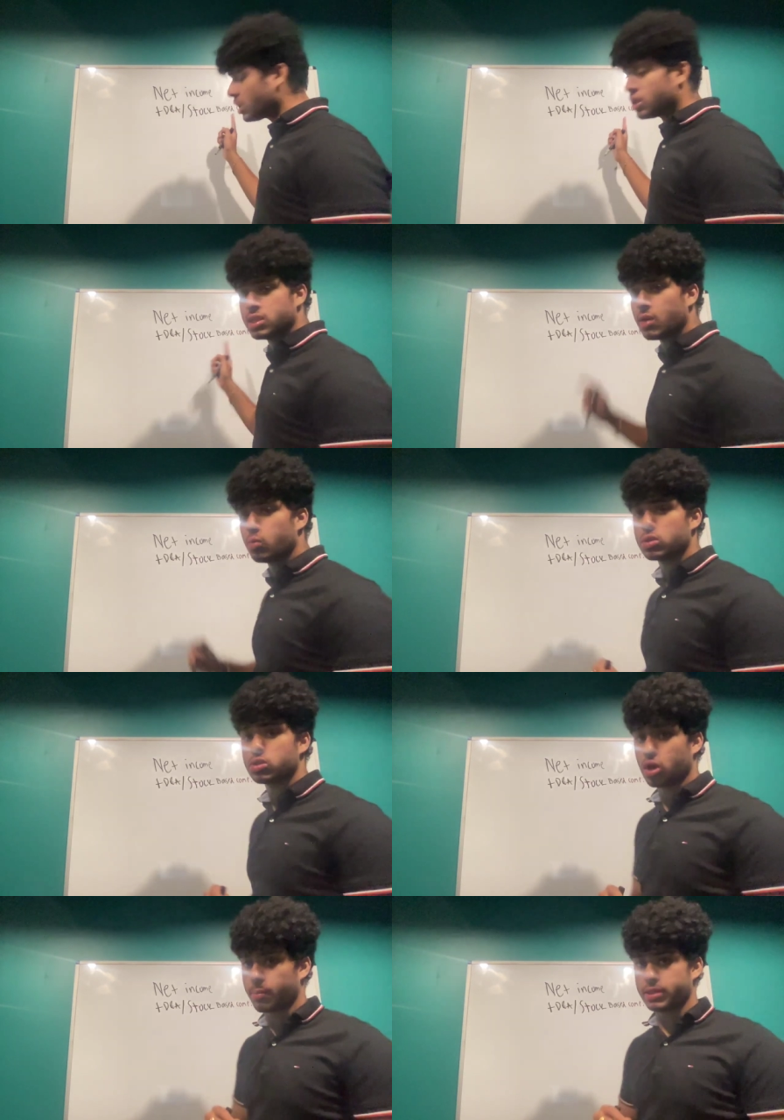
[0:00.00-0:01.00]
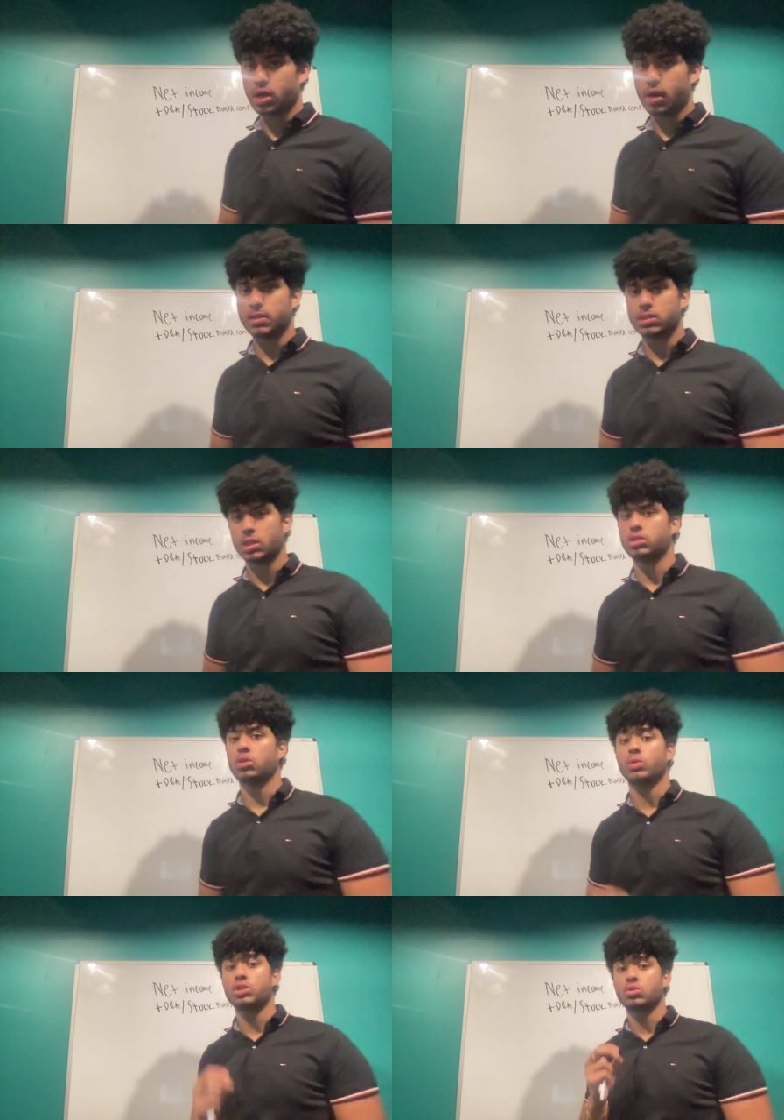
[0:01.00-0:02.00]
Same with stock-based
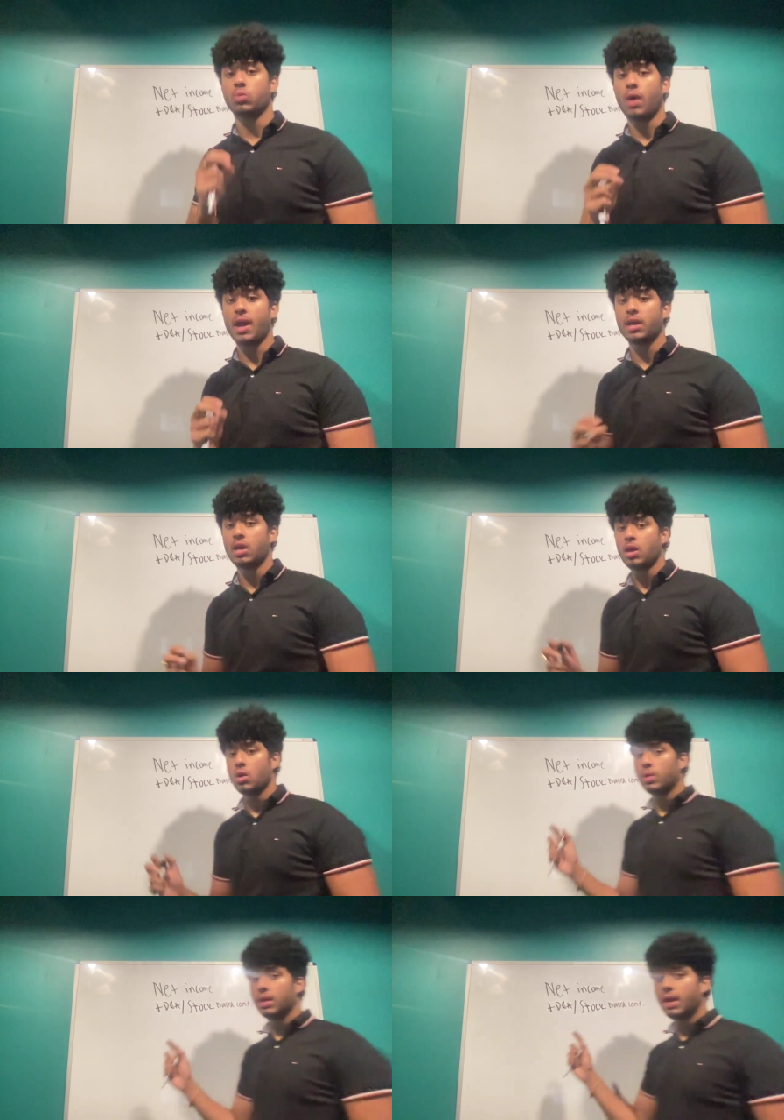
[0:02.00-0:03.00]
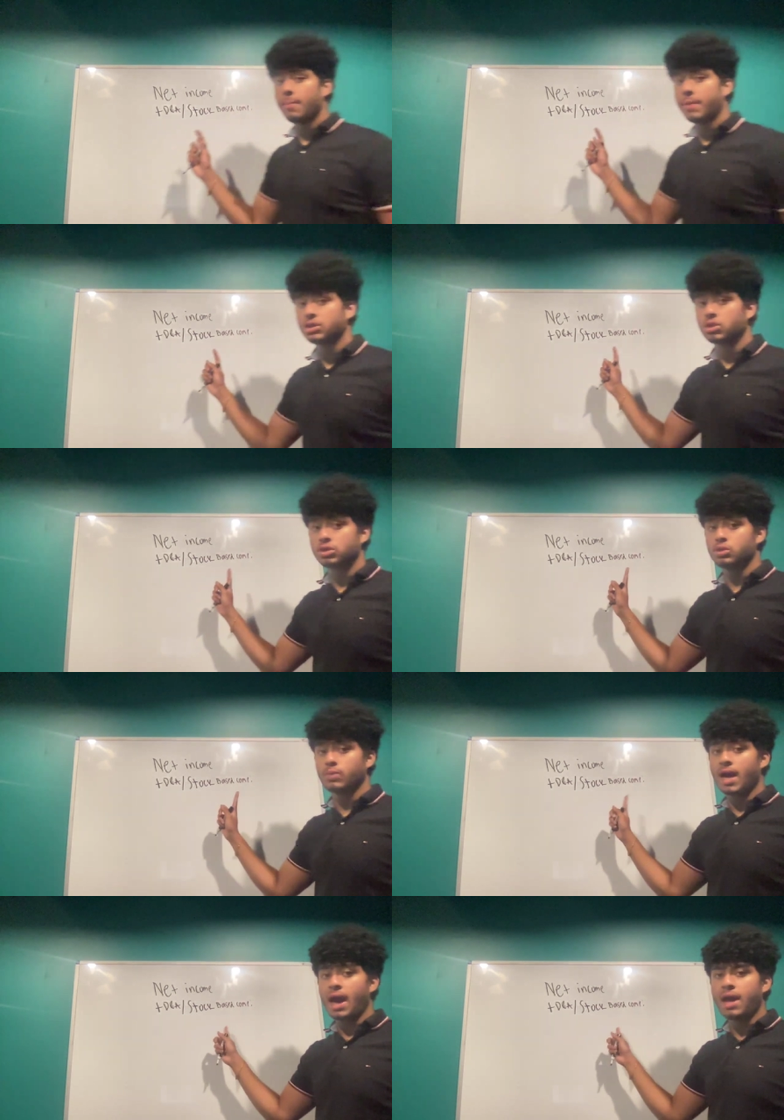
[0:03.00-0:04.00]
compensation, which is why we make sure
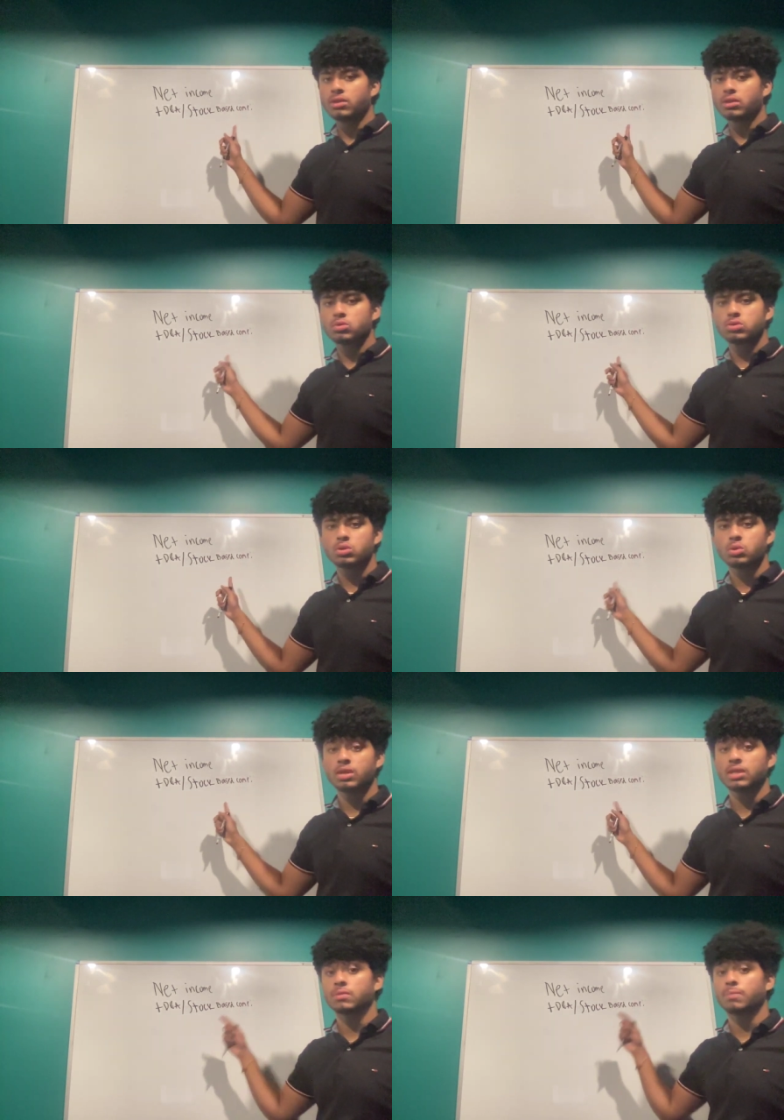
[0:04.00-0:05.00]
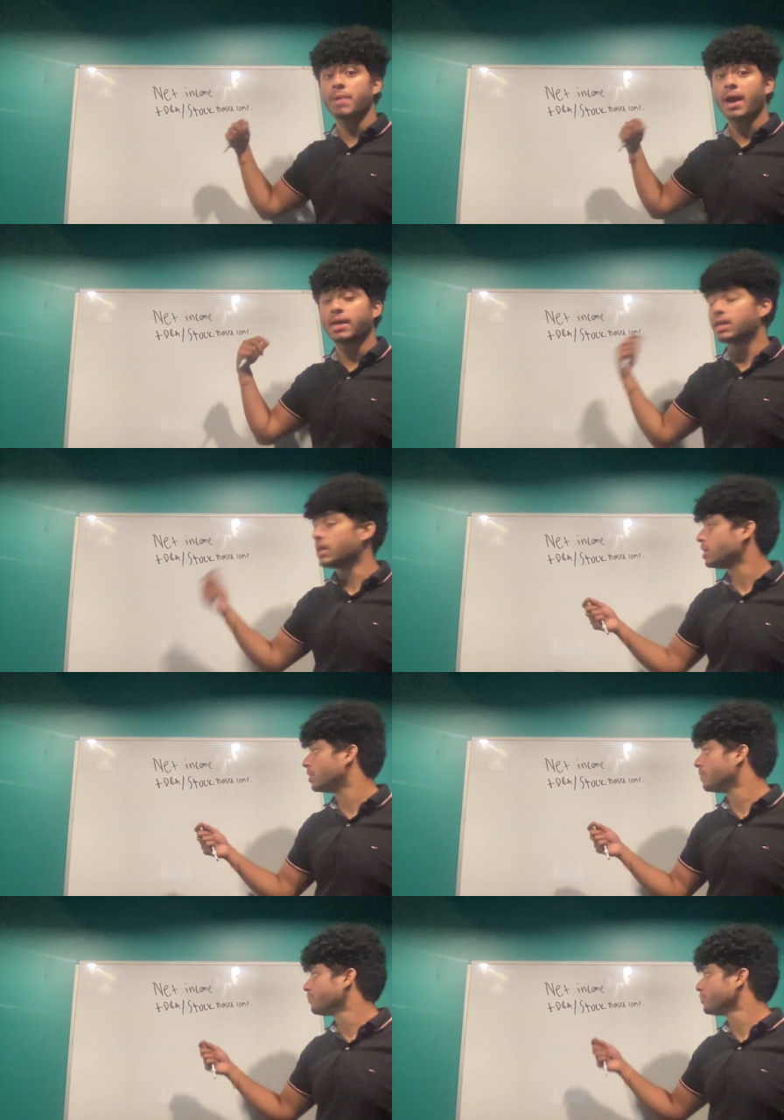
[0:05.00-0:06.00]
to add those two things back
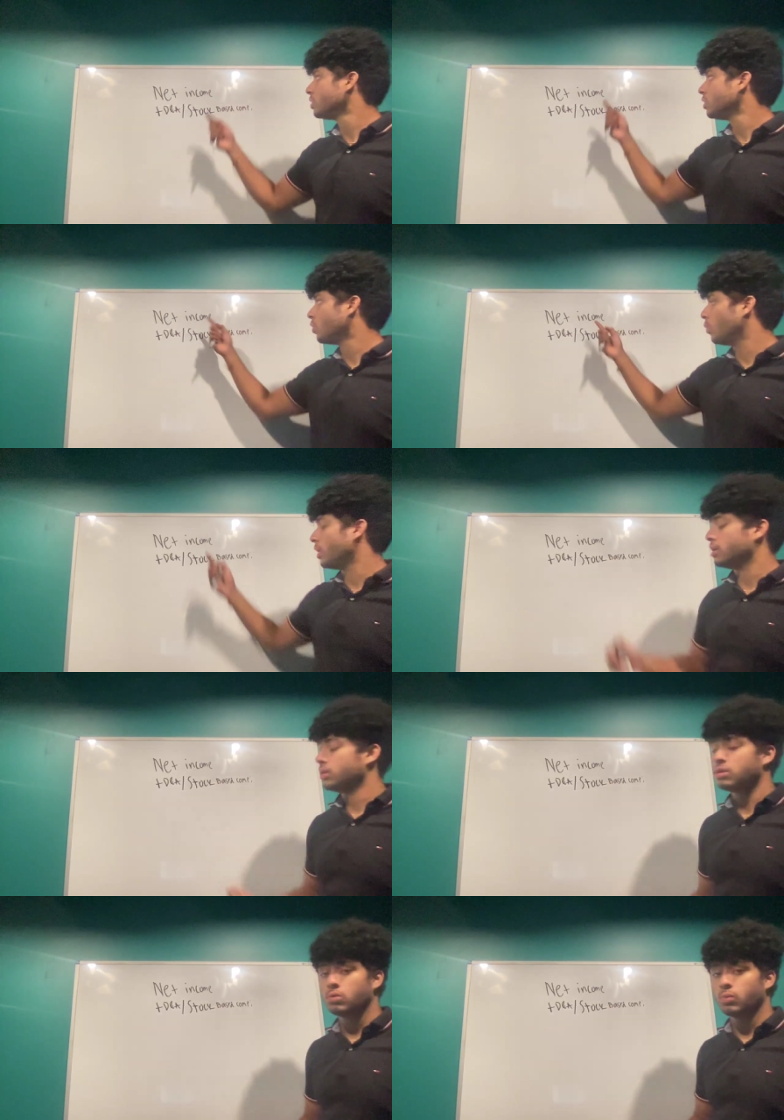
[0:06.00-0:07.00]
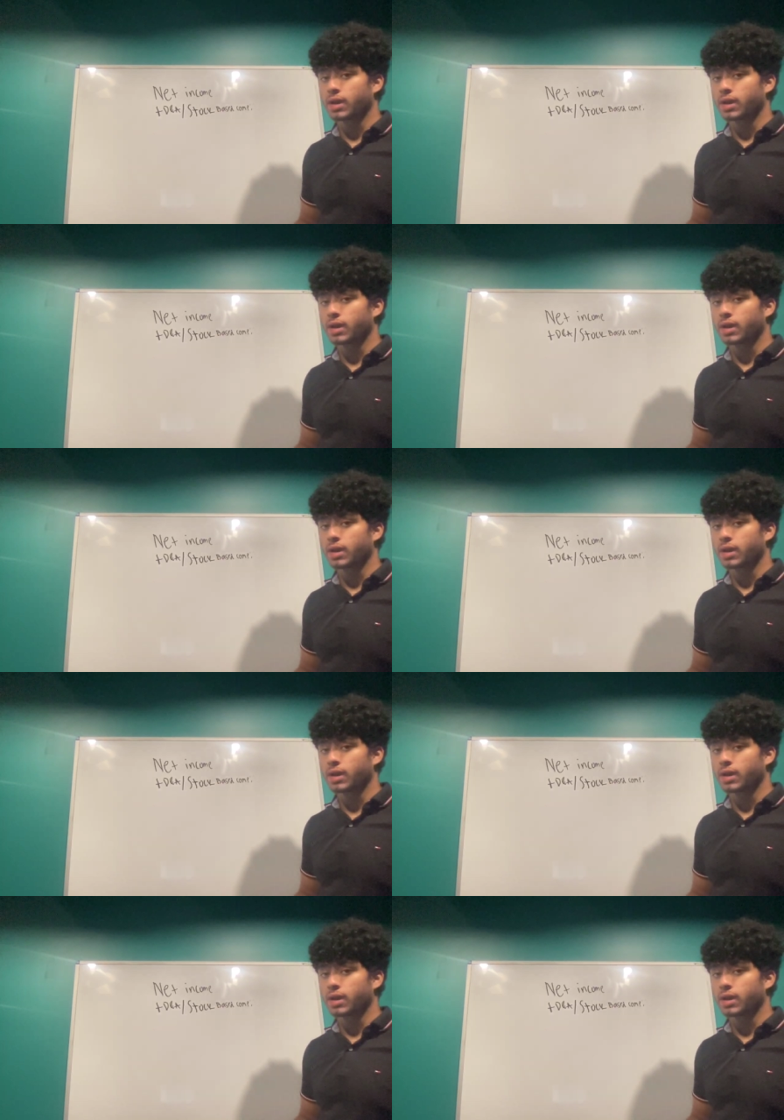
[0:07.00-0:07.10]
in when we're